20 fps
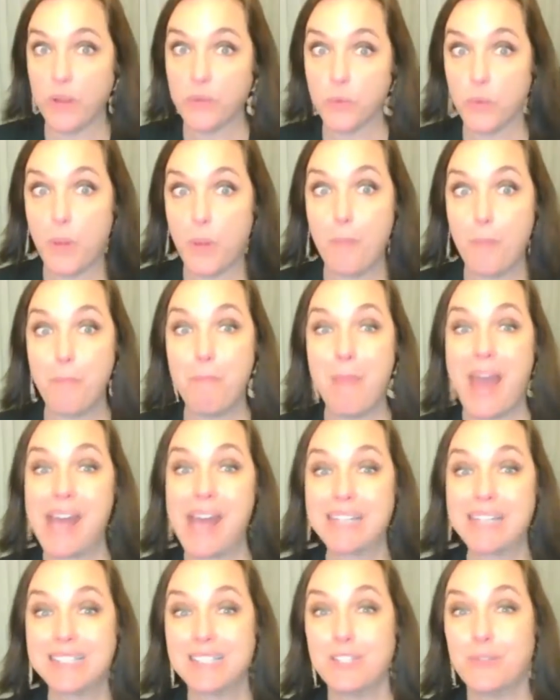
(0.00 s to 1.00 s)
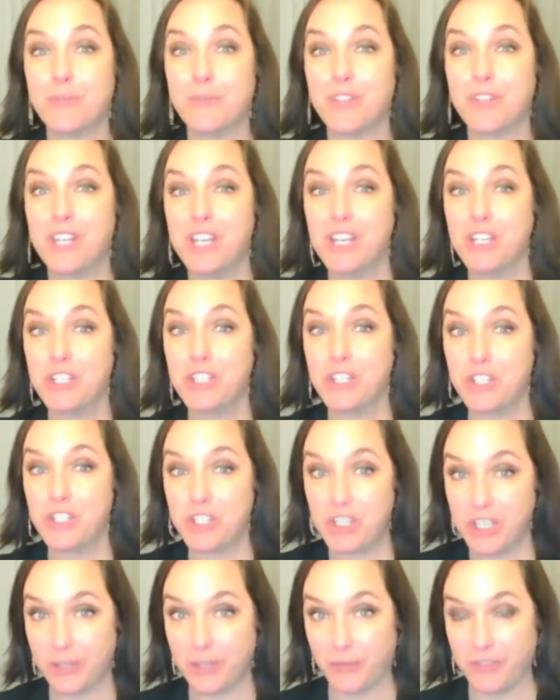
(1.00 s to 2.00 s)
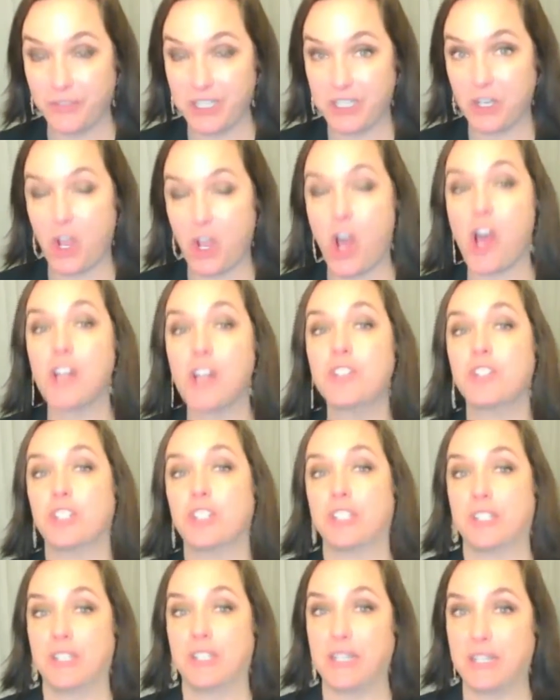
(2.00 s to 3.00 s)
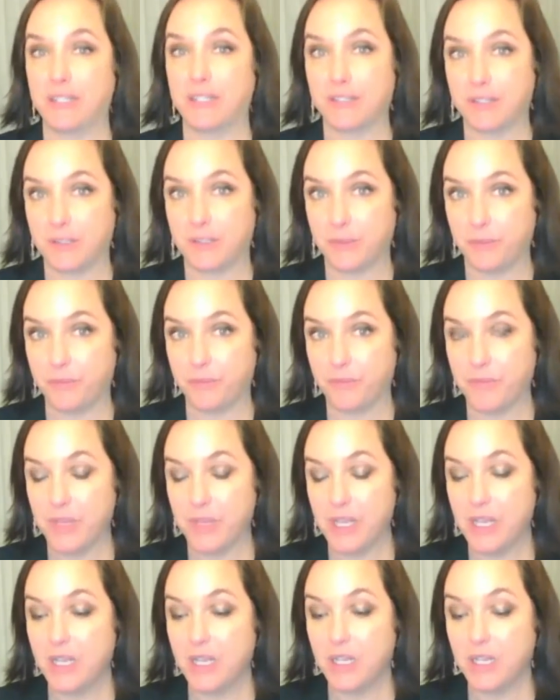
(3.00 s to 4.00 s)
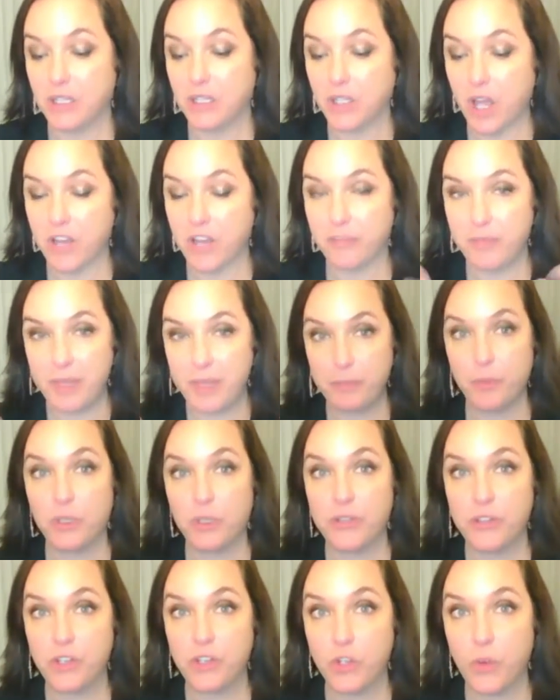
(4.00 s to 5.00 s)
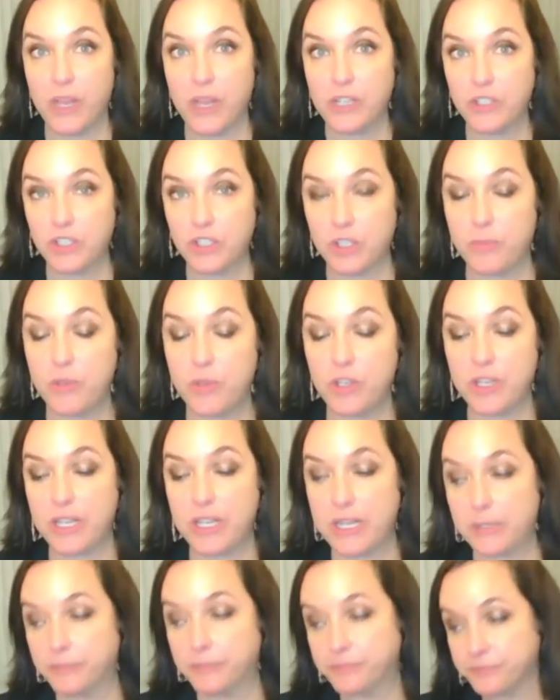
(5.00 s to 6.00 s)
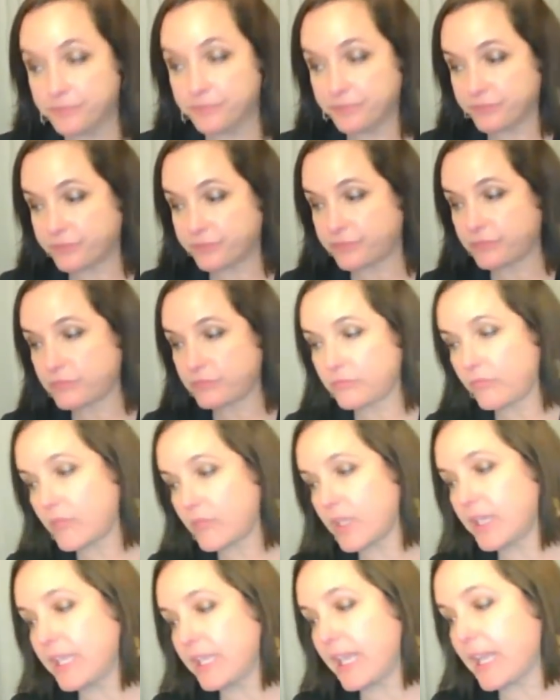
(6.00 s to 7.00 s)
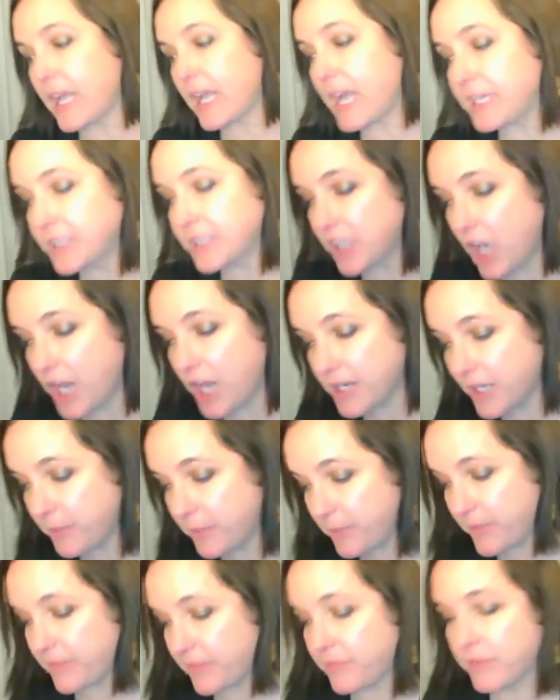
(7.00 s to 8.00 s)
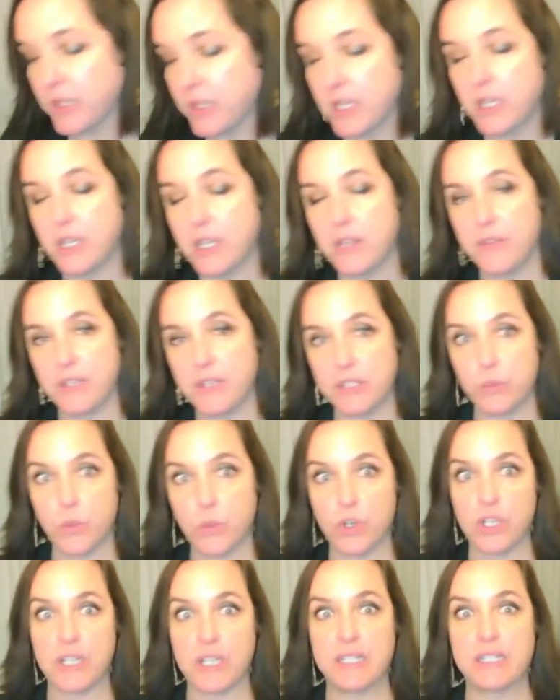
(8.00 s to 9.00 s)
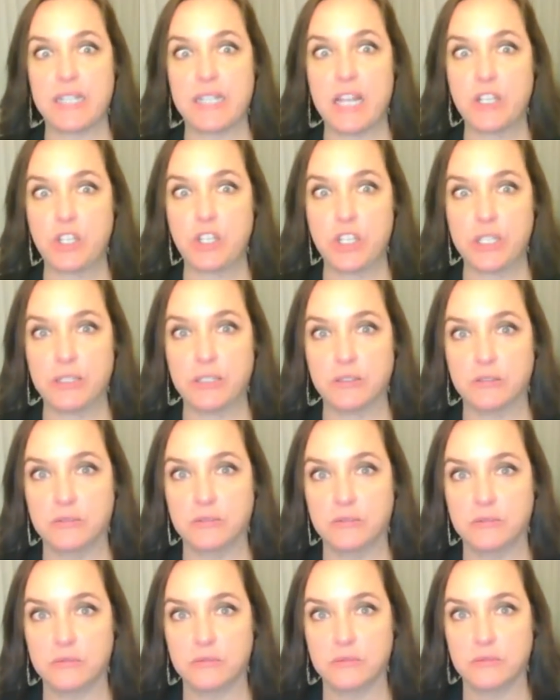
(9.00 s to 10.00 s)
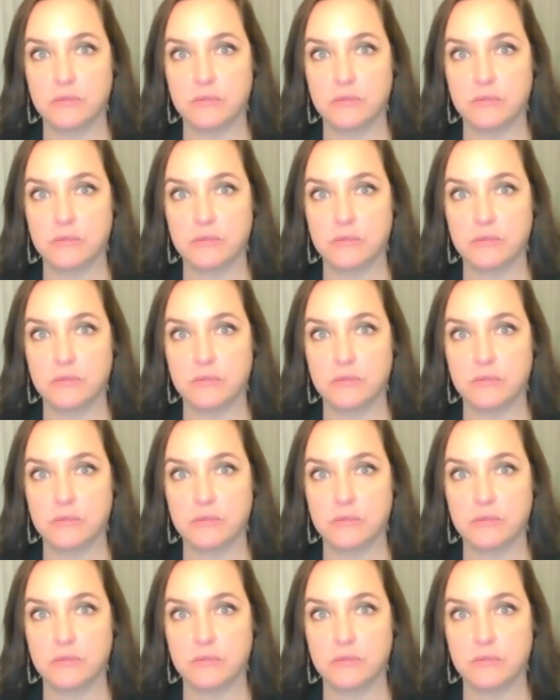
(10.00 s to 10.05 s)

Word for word: going through a massive shift in consciousness. A lot of people in the New Age community get kind of caught up in this word ascension.